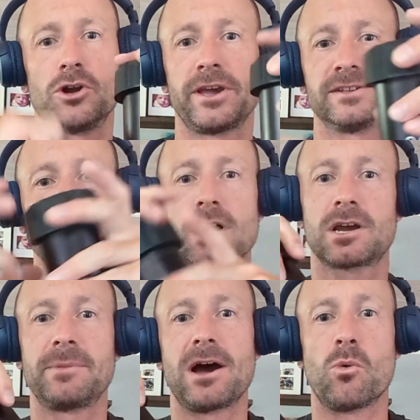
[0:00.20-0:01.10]
Okay, let's talk
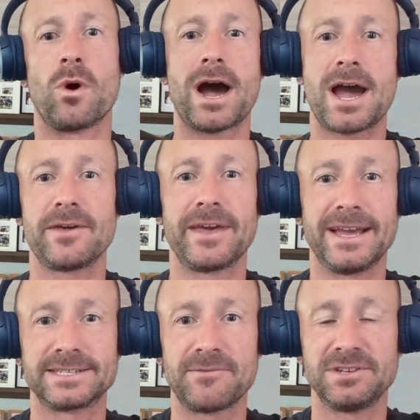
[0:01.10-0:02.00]
about why the
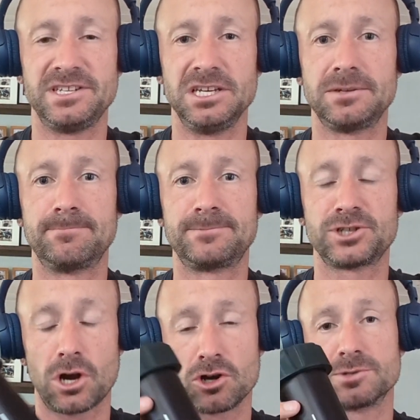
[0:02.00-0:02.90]
anti-fatigue
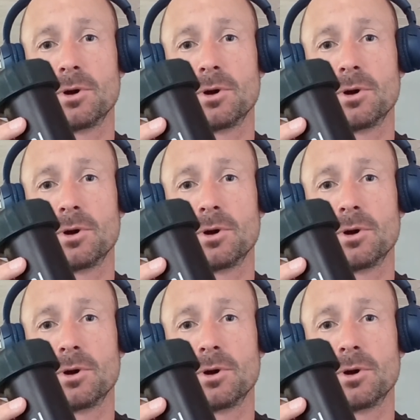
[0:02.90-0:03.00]
charge